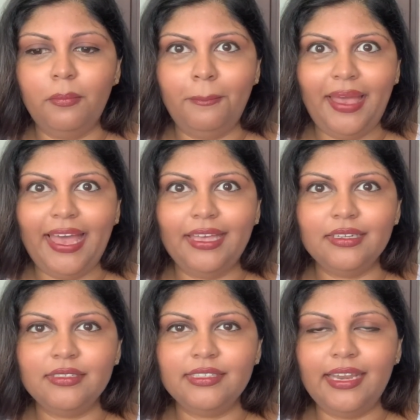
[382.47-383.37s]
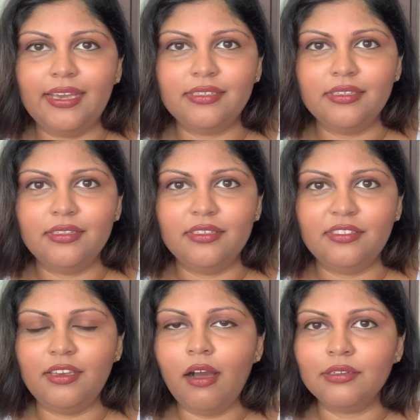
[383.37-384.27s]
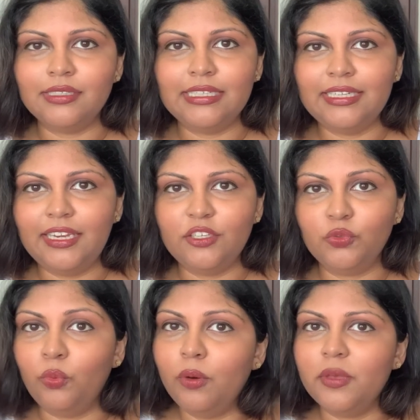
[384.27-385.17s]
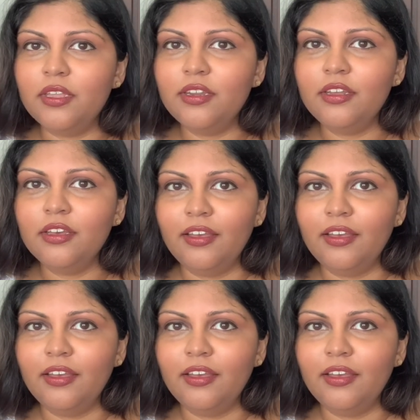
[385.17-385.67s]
man selecting this young teenage woman